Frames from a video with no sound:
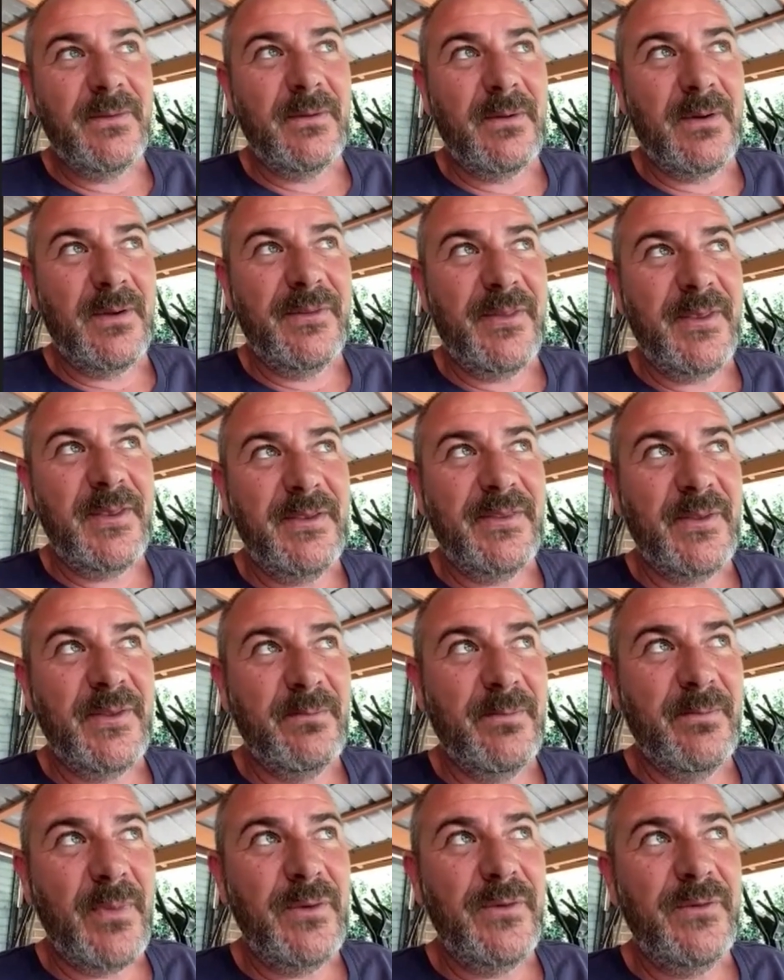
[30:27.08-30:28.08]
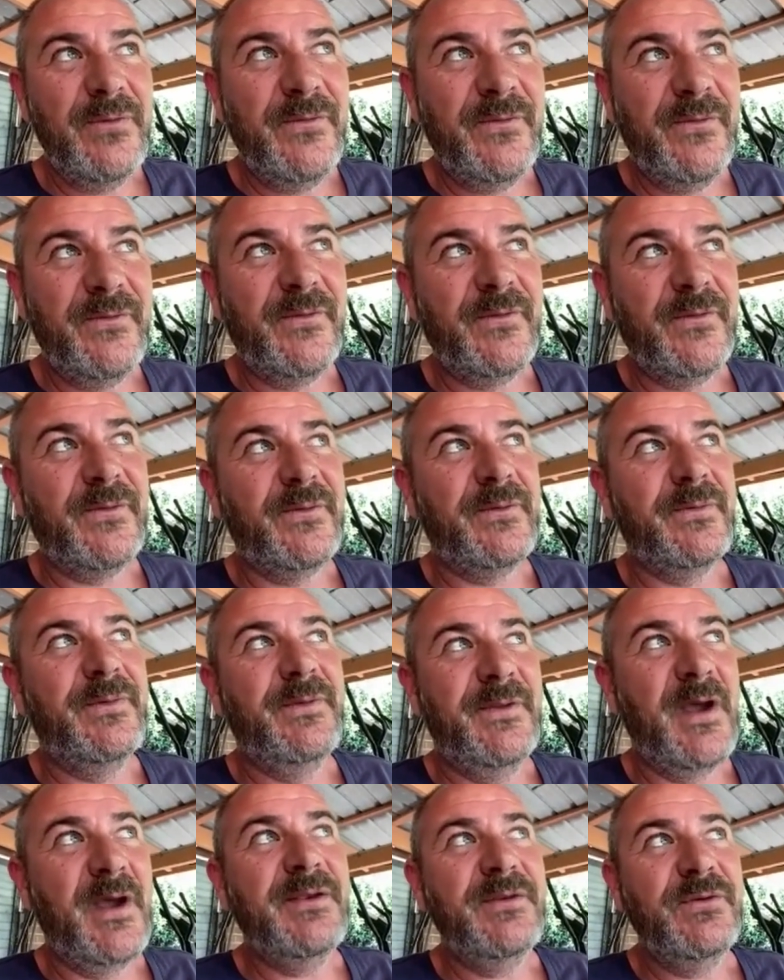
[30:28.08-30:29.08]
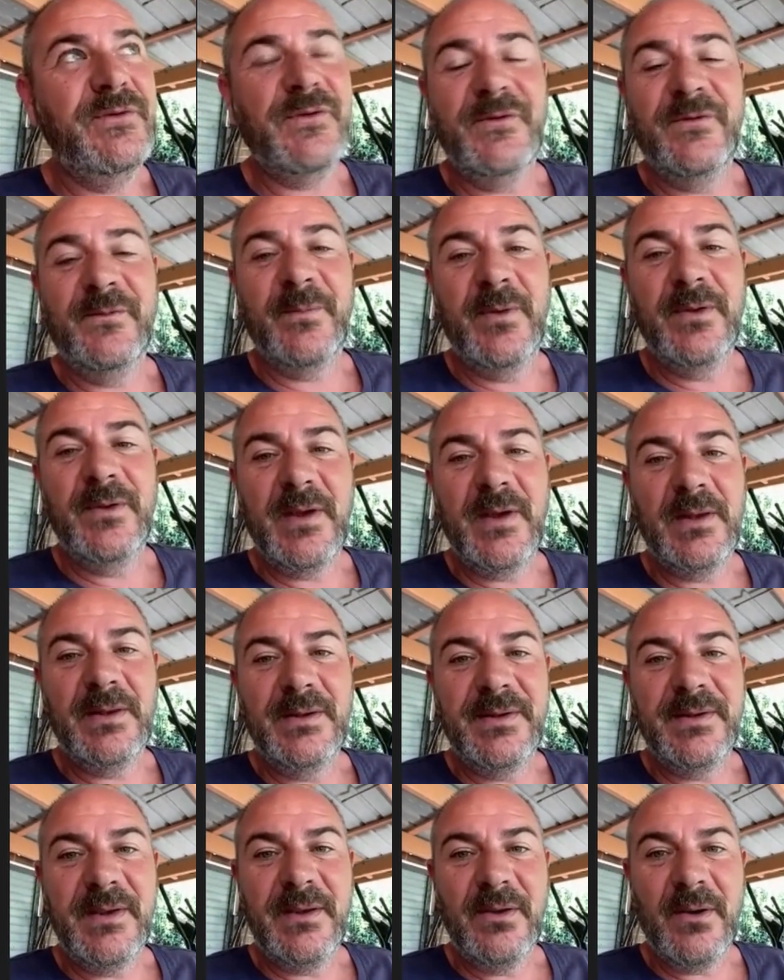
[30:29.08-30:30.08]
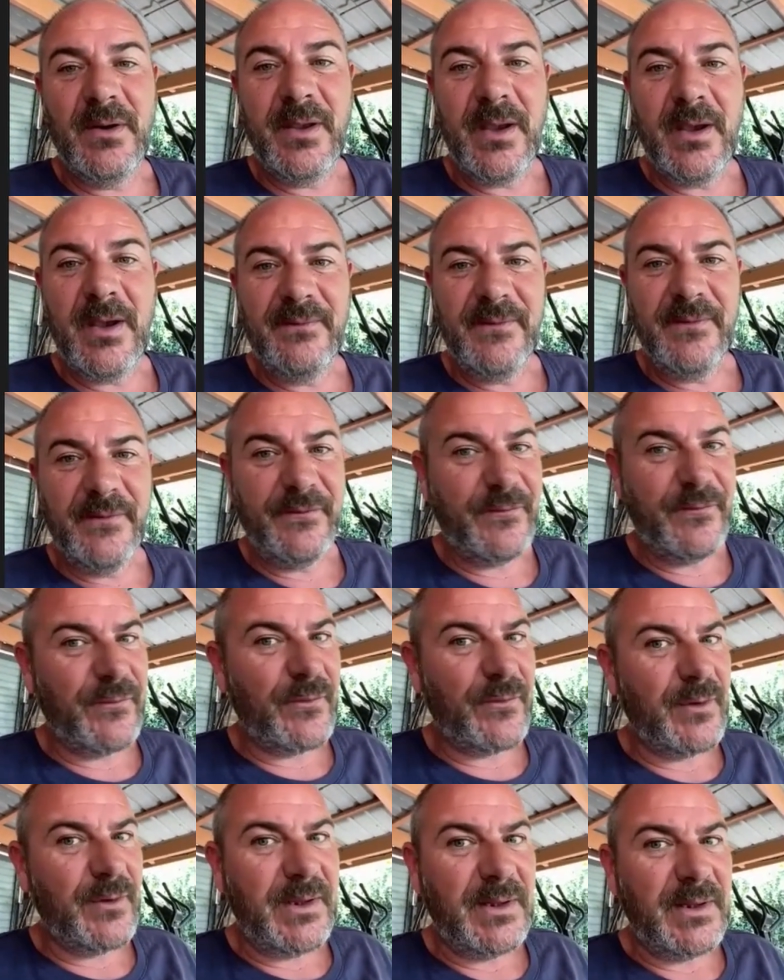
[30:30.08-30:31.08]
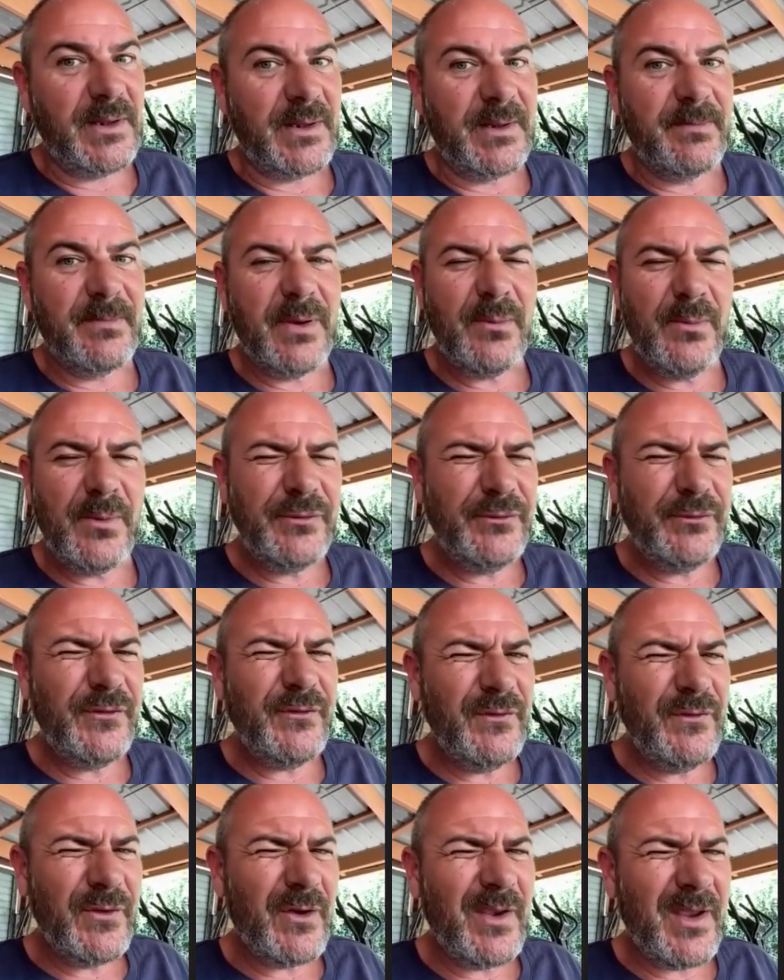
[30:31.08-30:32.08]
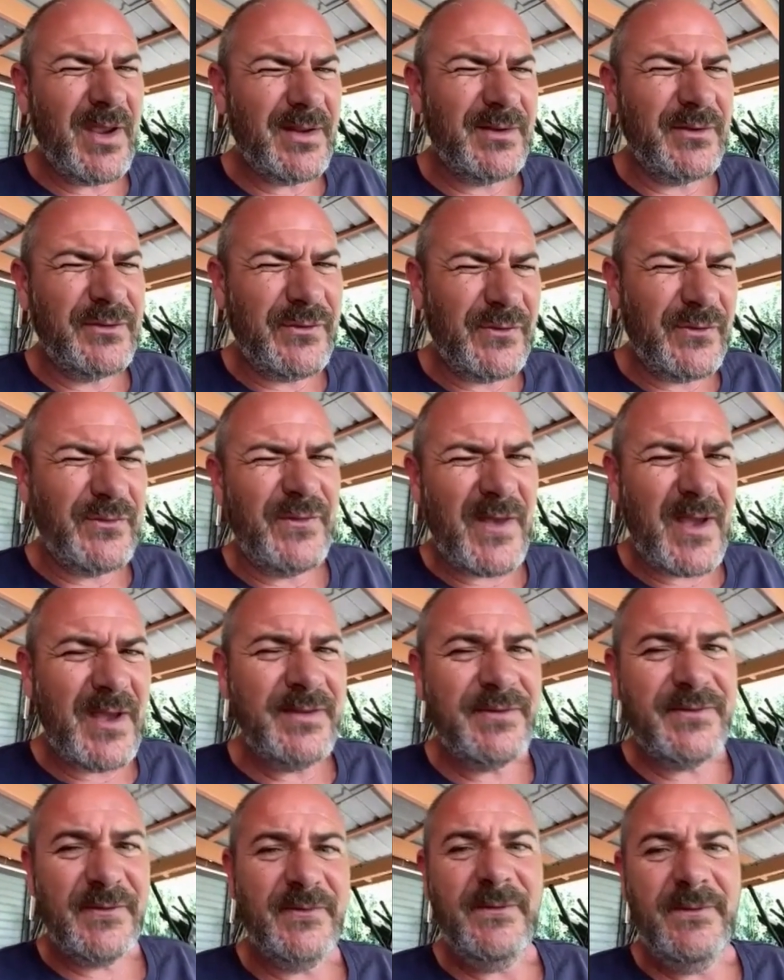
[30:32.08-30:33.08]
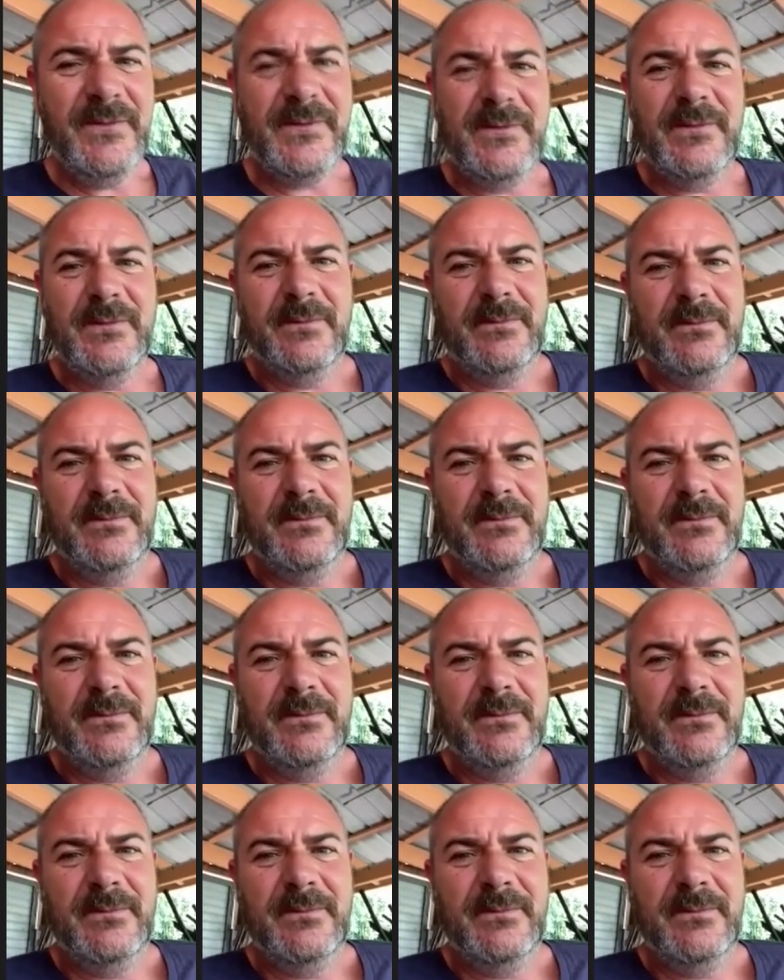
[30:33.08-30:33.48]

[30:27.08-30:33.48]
the most dangerous modality I have is dry needling, but once you know how to do that too,